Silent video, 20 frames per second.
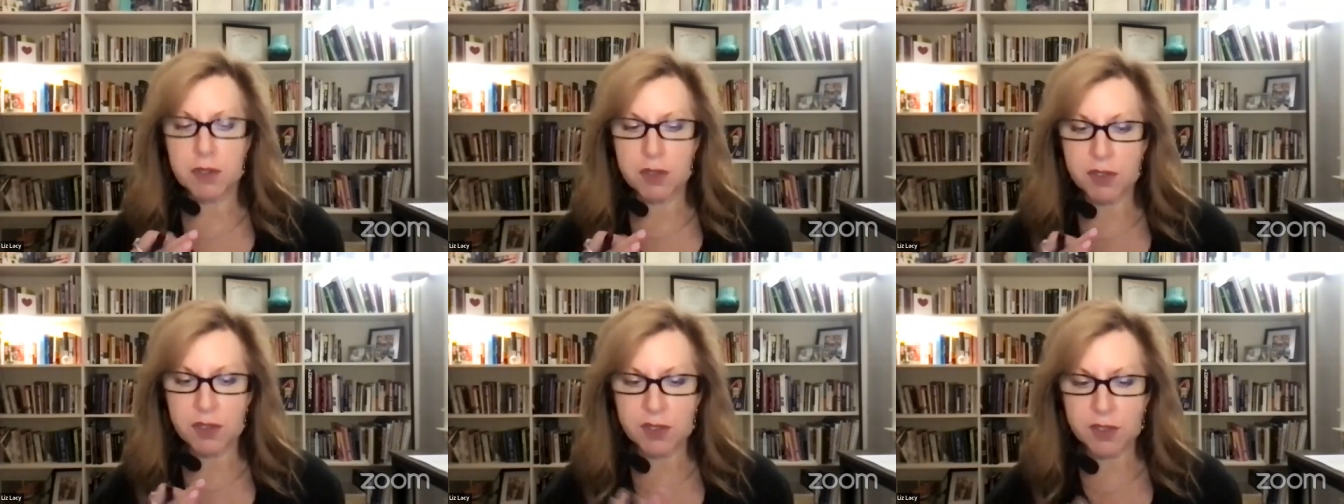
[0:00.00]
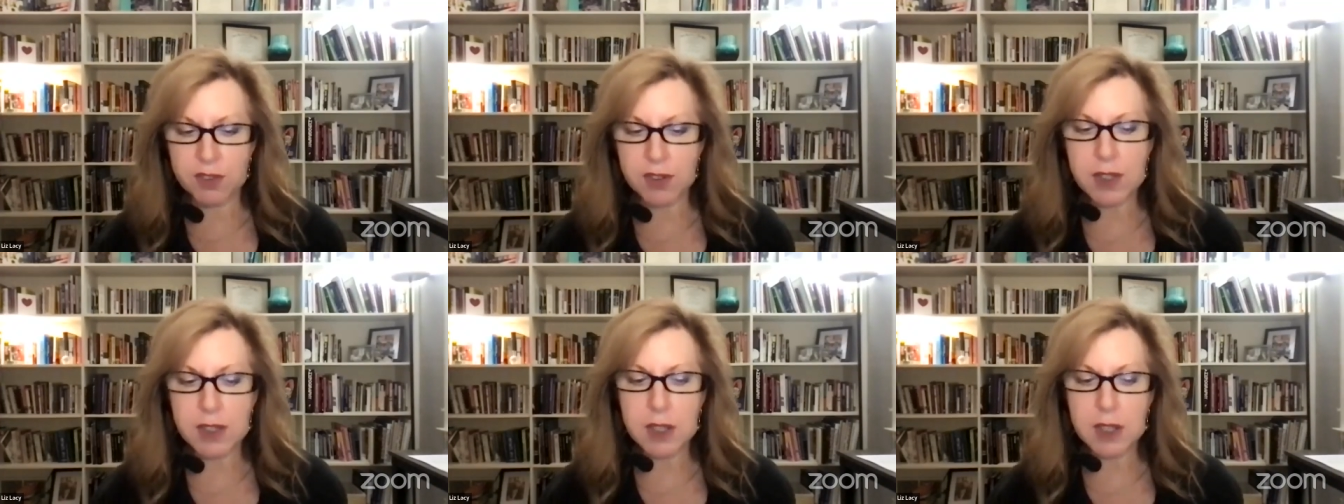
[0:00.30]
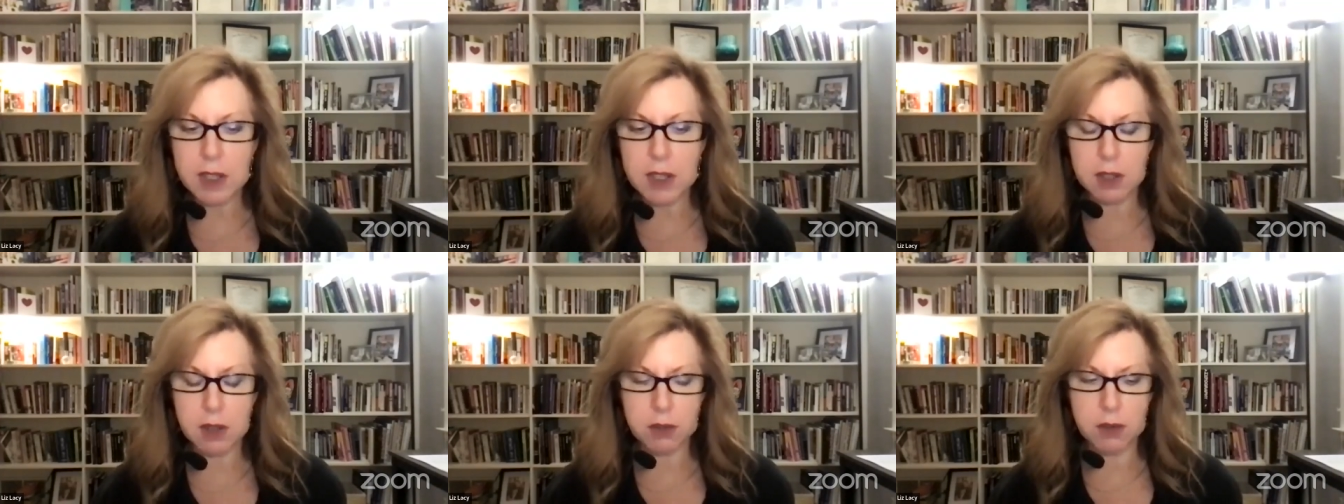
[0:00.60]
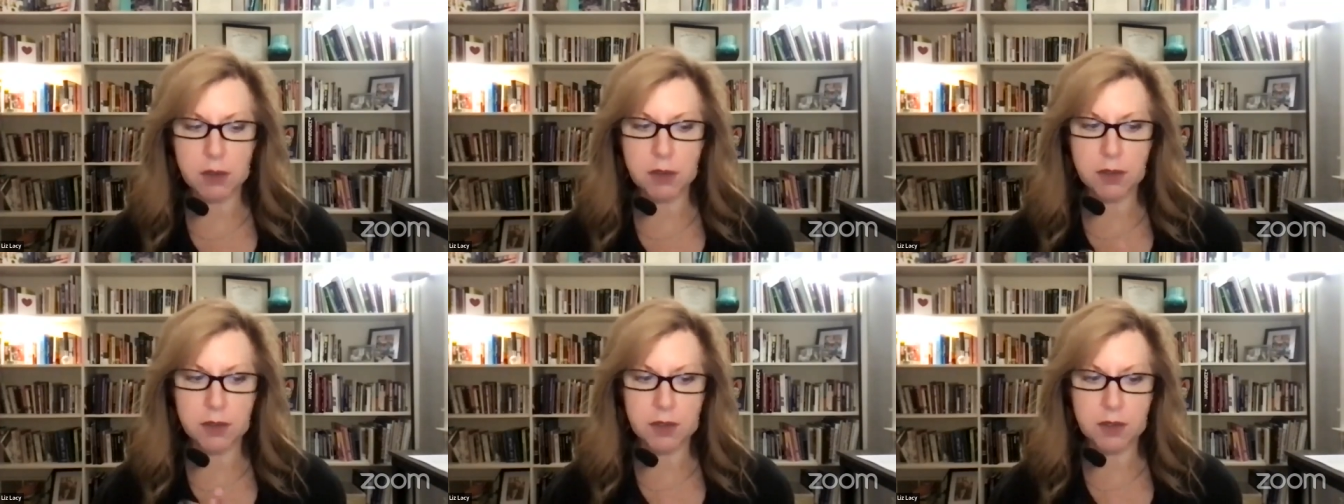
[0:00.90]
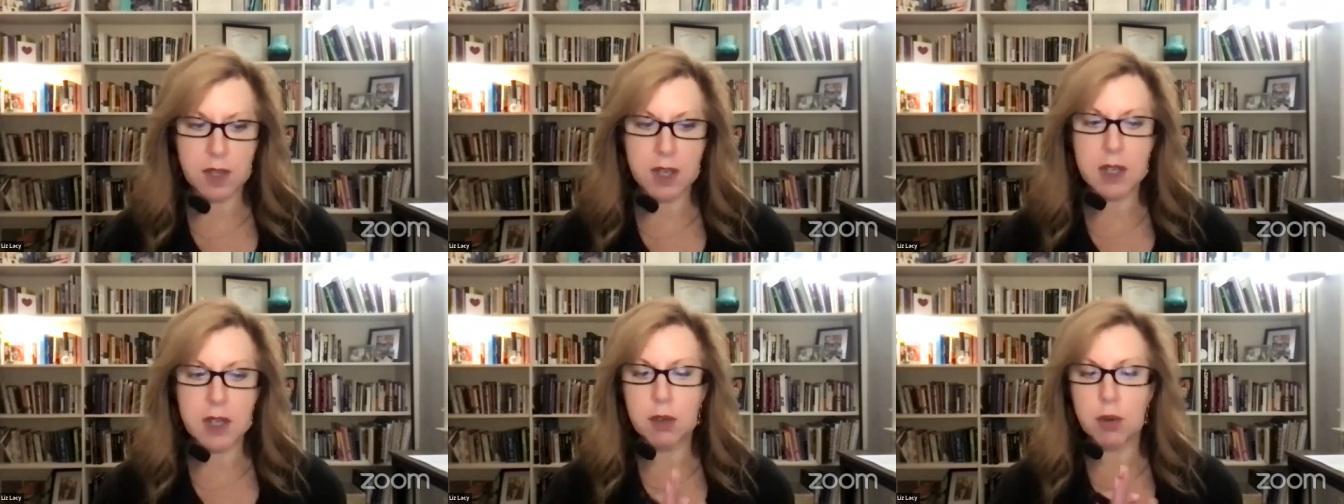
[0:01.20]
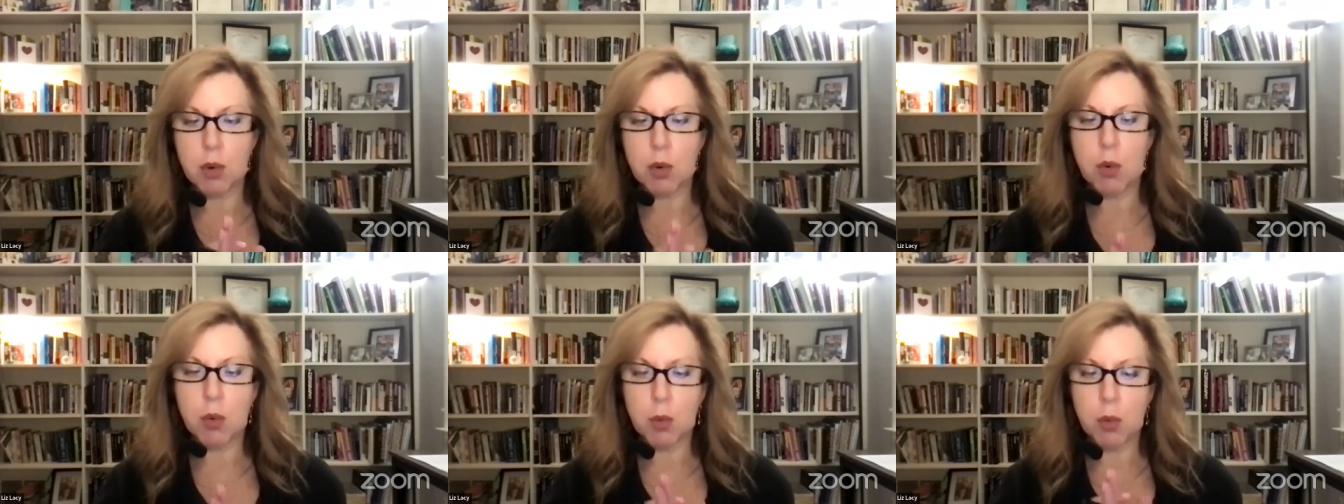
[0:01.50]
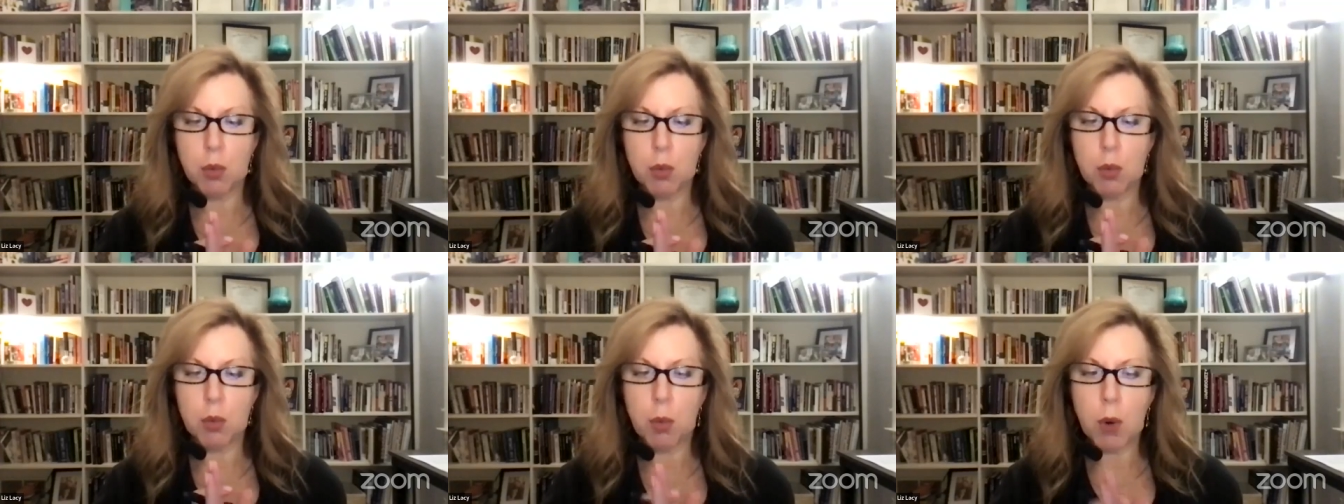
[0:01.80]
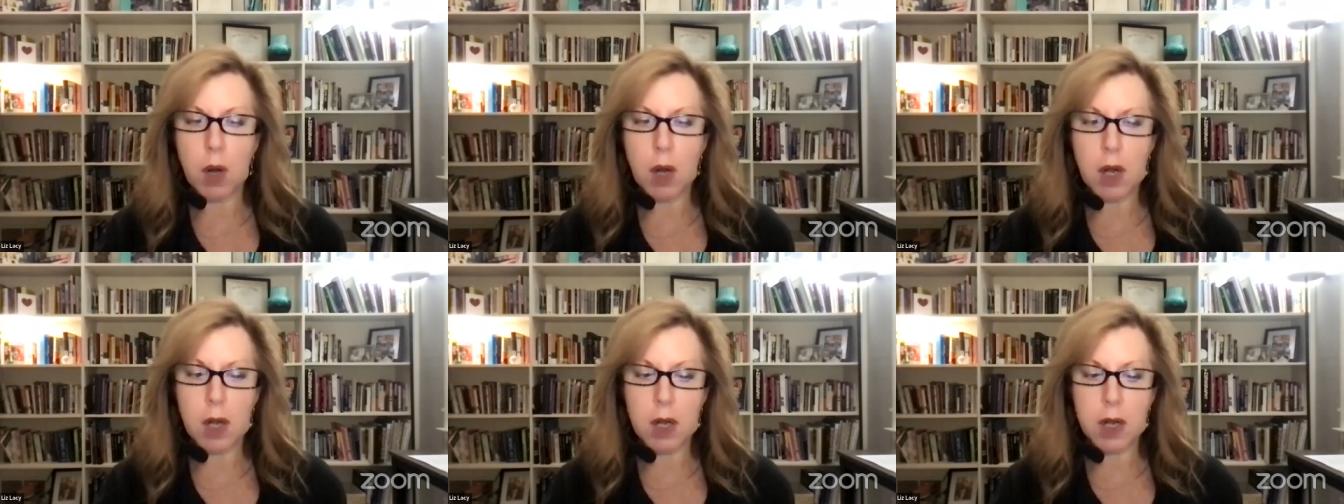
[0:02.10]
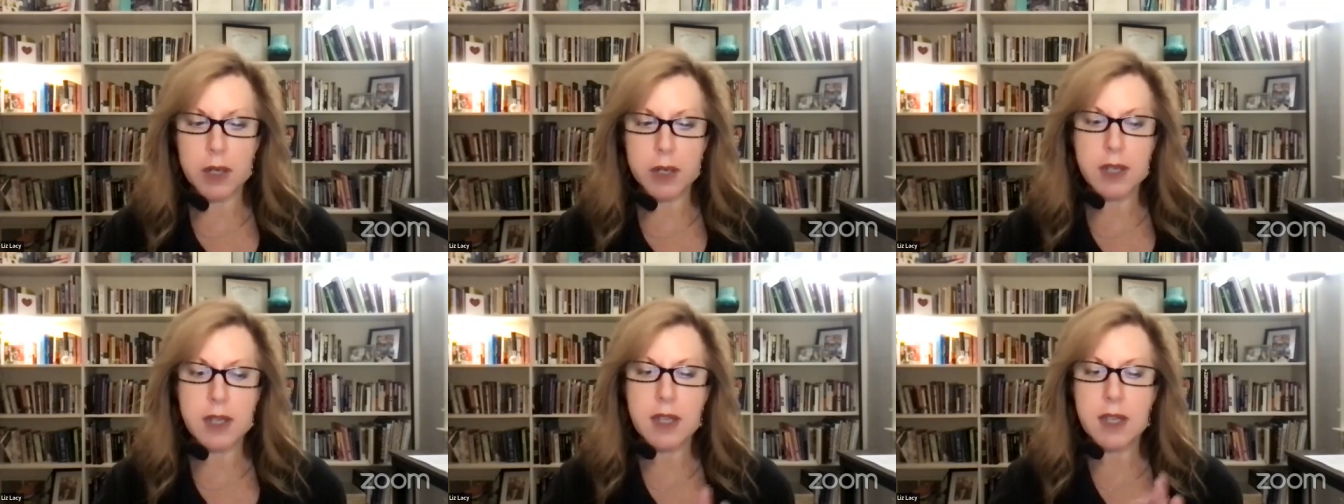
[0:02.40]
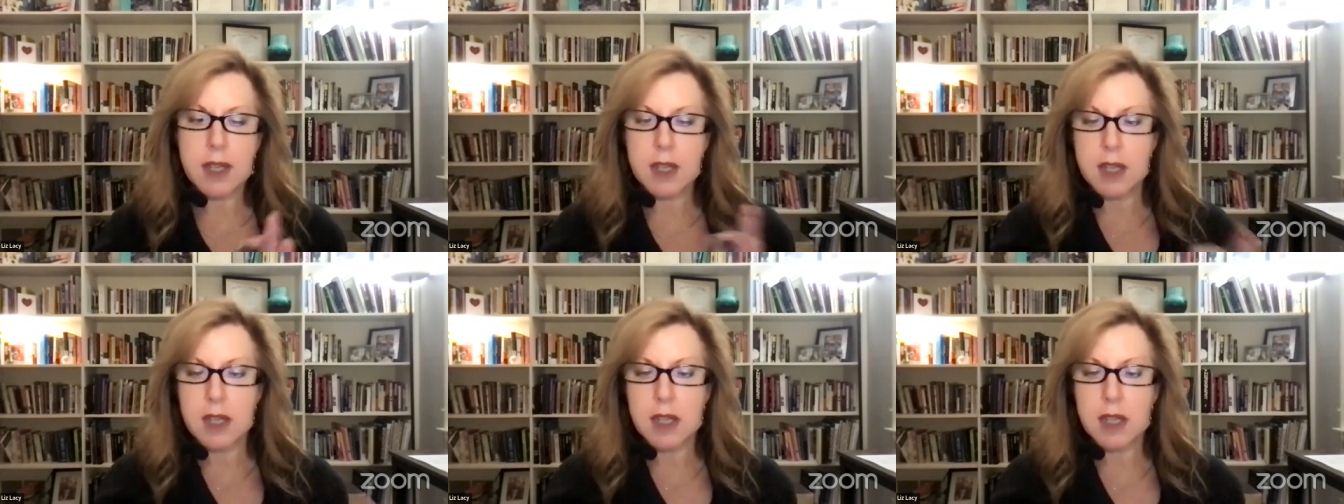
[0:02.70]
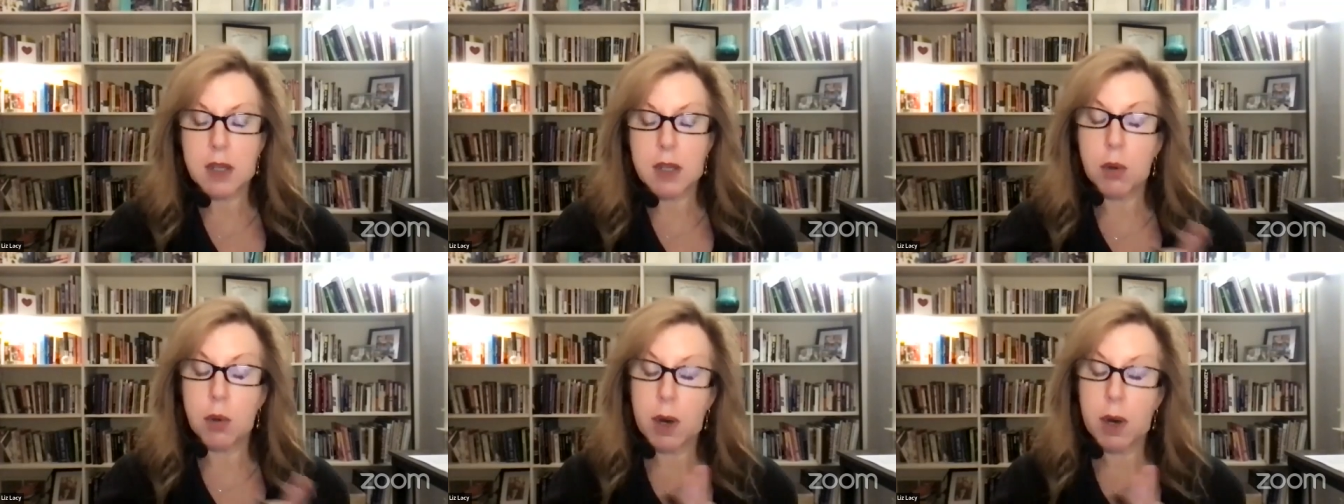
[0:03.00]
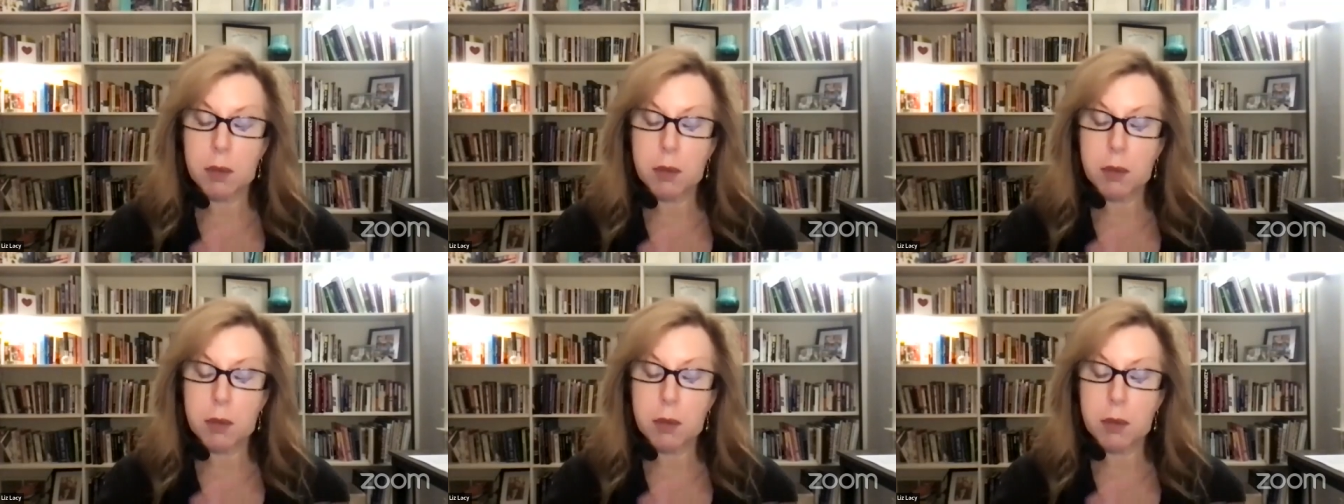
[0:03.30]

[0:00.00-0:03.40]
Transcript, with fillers: see and understand why he